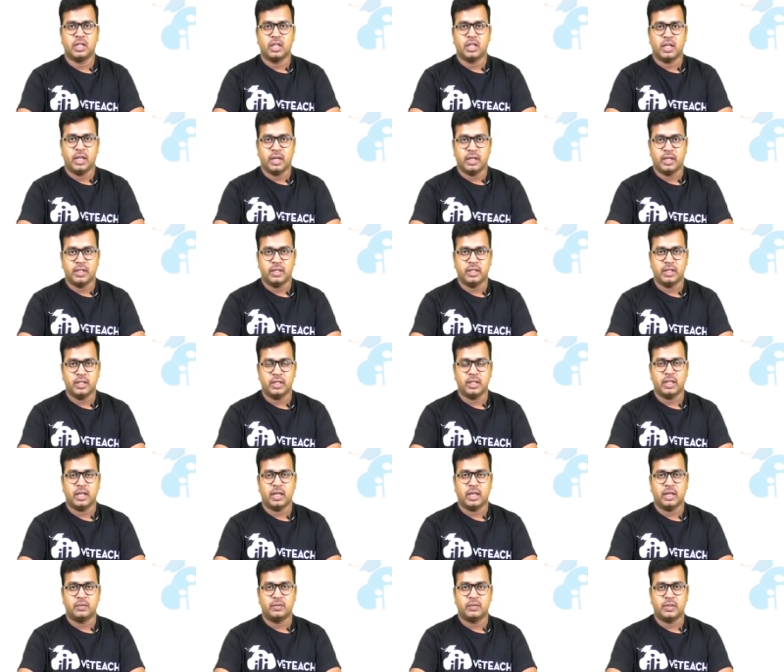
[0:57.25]
And then
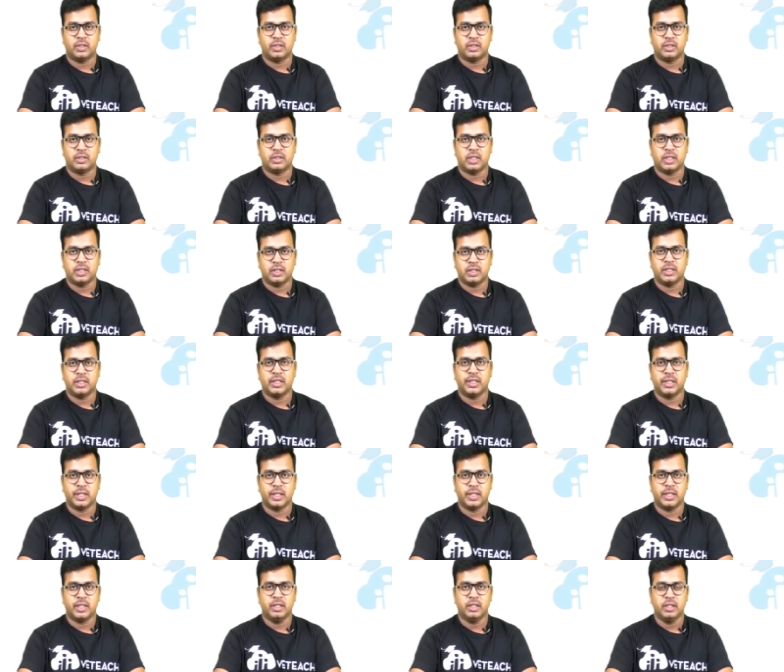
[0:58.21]
after that
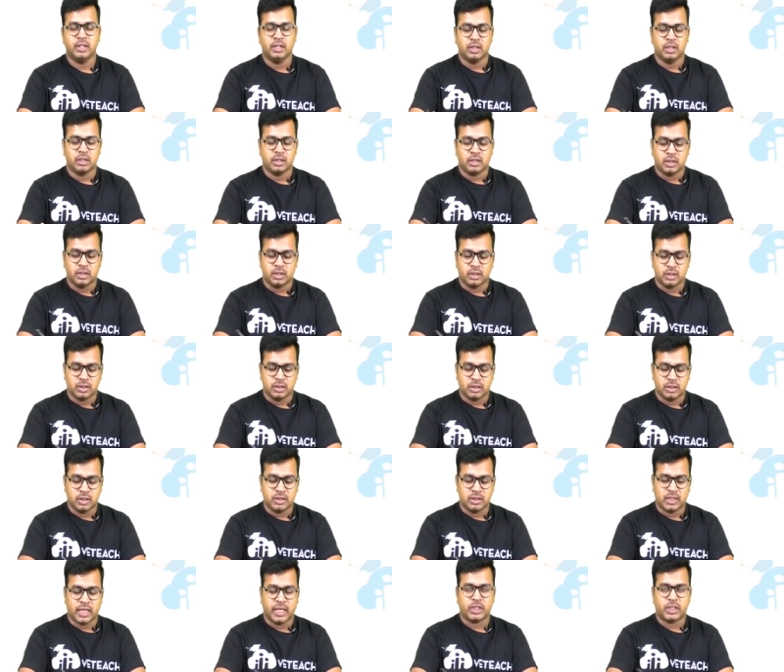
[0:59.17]
delay,
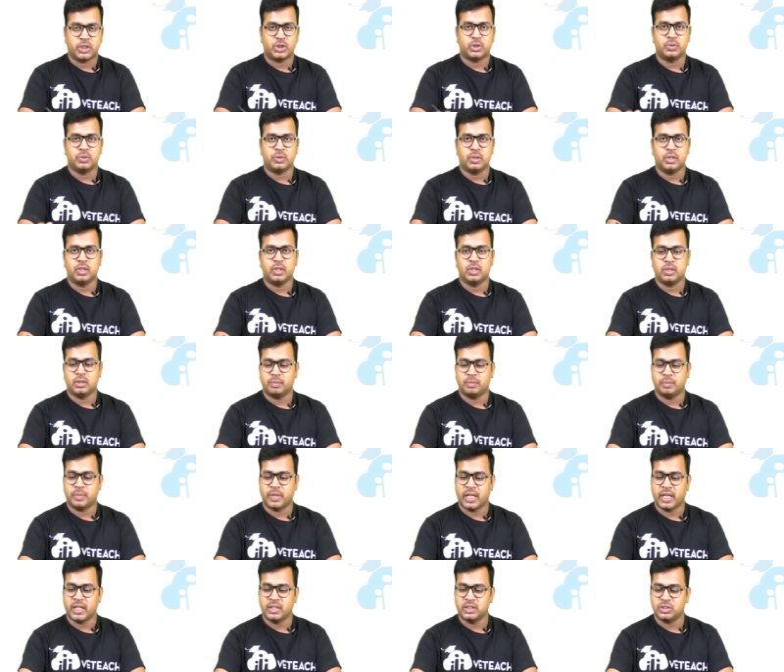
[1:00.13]
this actual
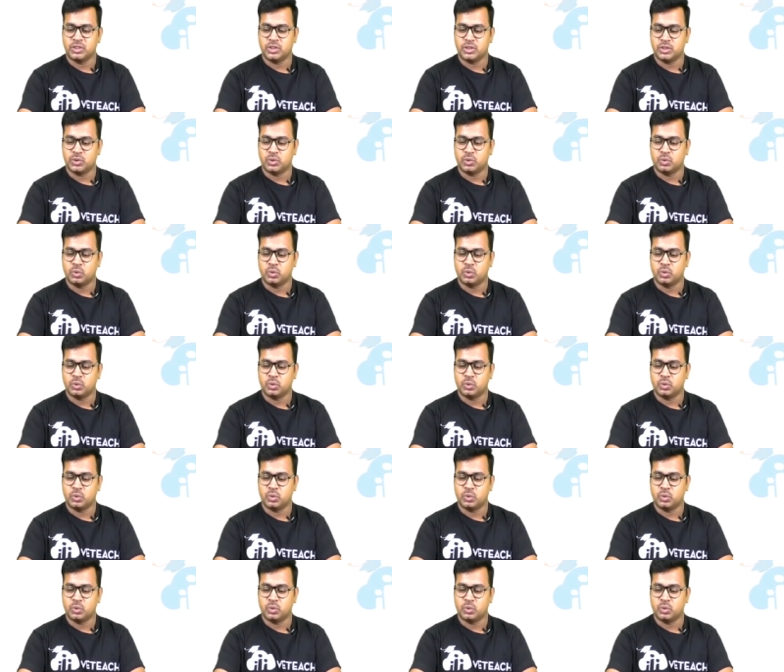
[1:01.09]
branch is